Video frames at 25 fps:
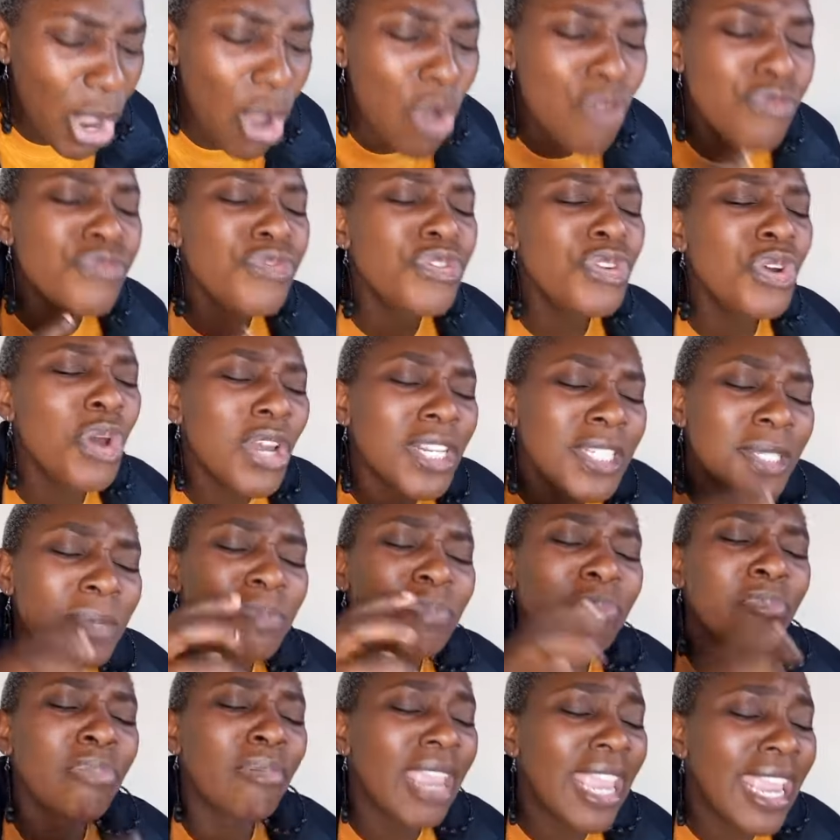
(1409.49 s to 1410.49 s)
of
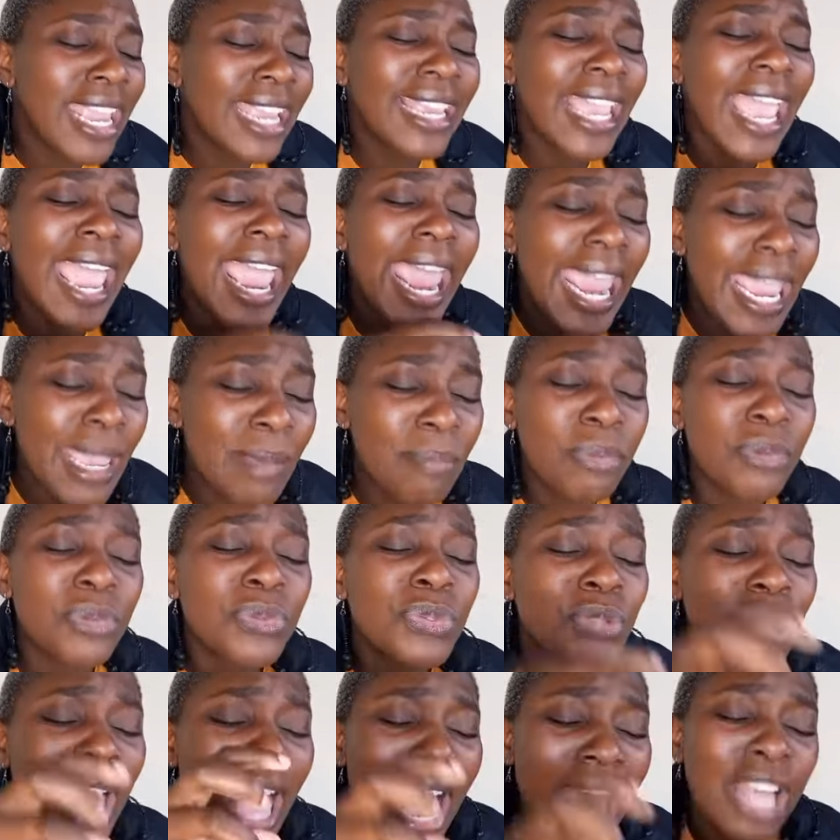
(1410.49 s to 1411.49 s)
not being
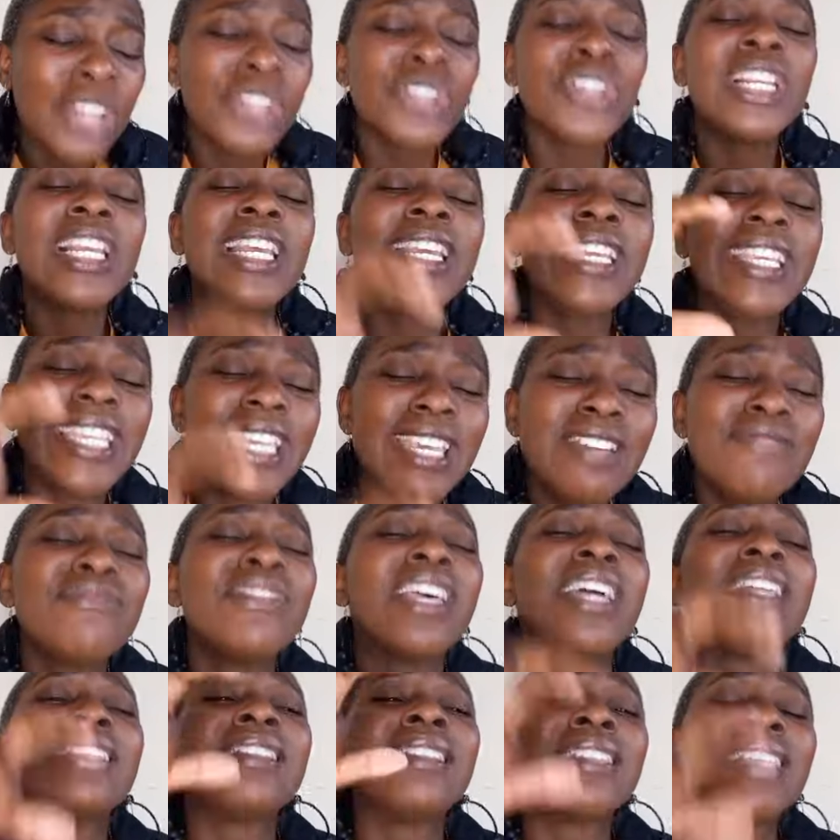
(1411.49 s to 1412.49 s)
able to actually give
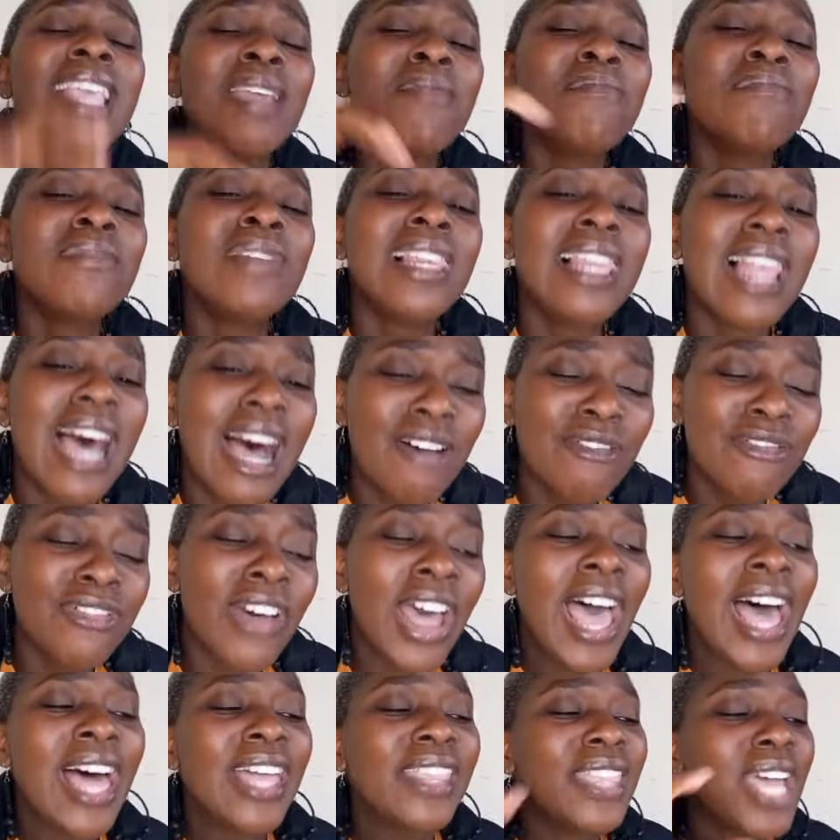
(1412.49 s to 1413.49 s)
that same love
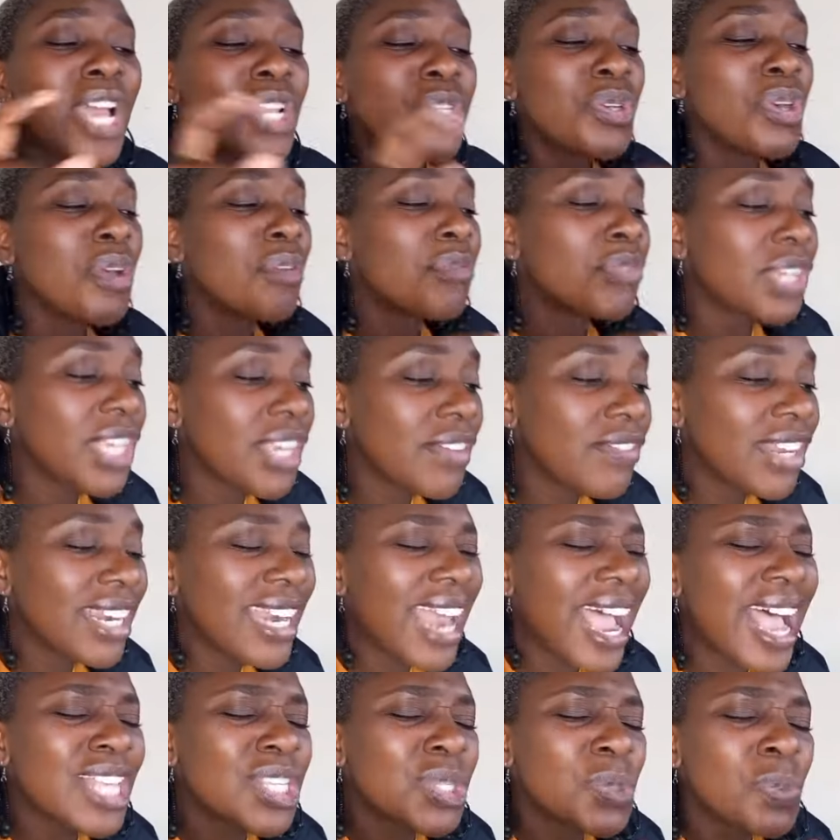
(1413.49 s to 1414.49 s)
that you have given
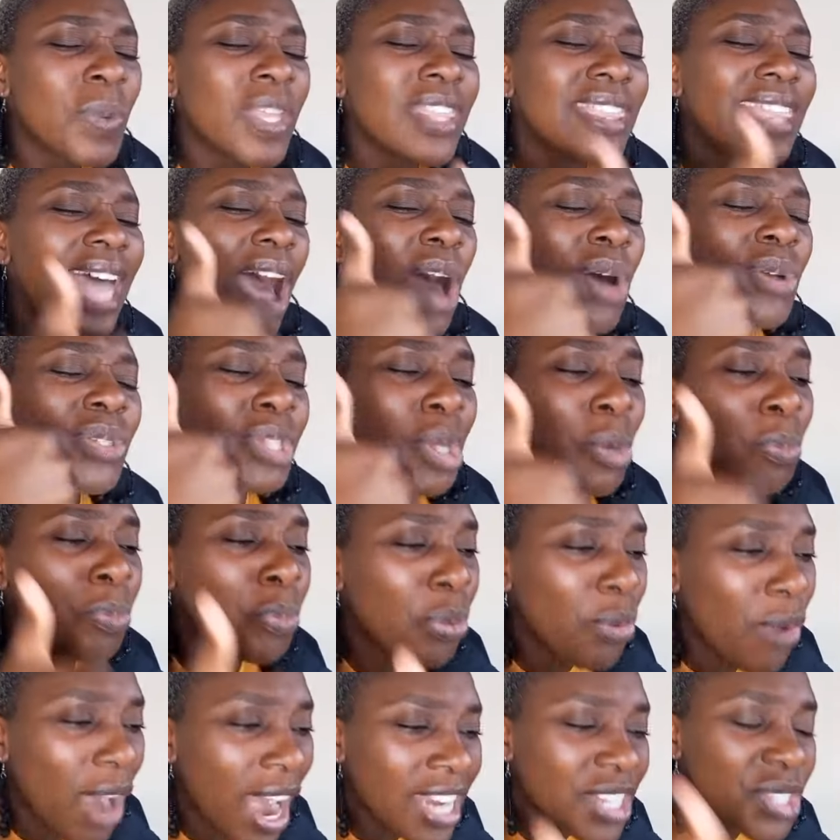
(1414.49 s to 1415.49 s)
us without a
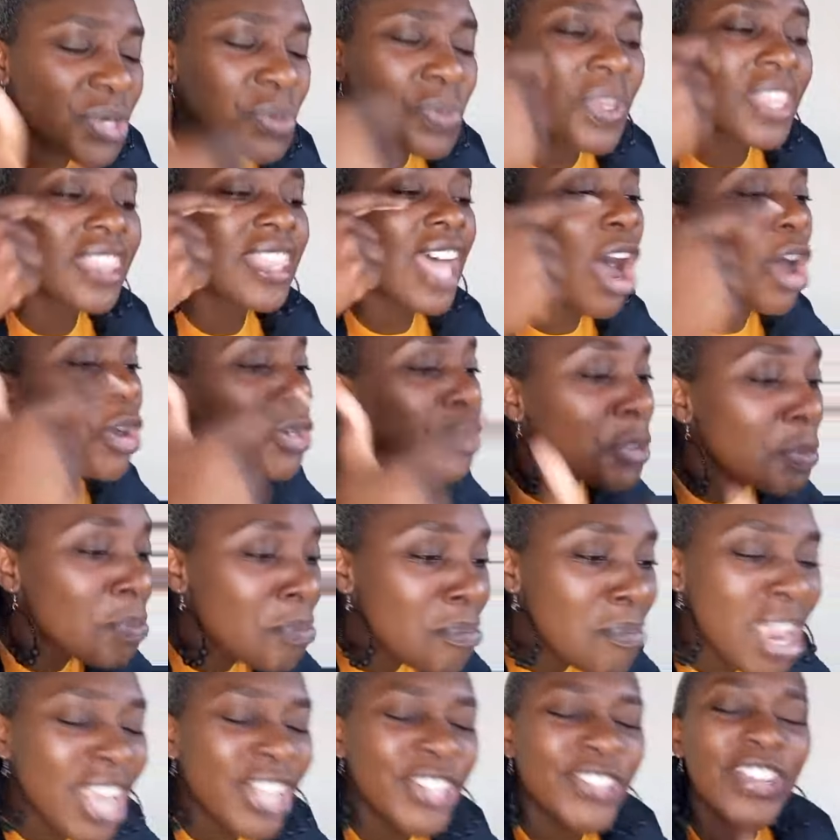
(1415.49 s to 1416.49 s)
price, without
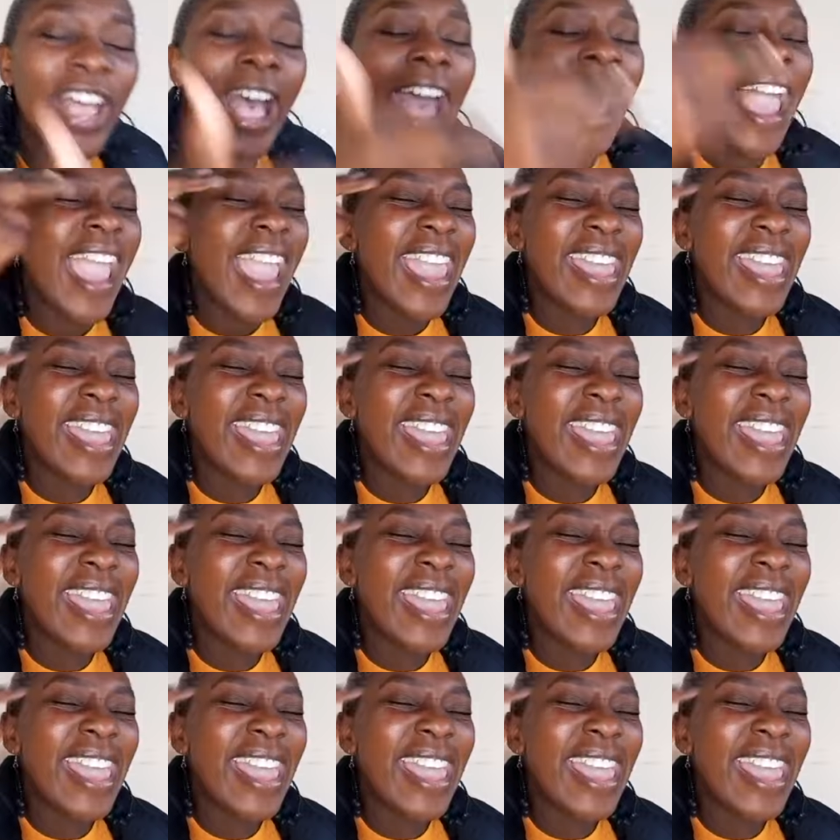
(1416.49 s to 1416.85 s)
measure,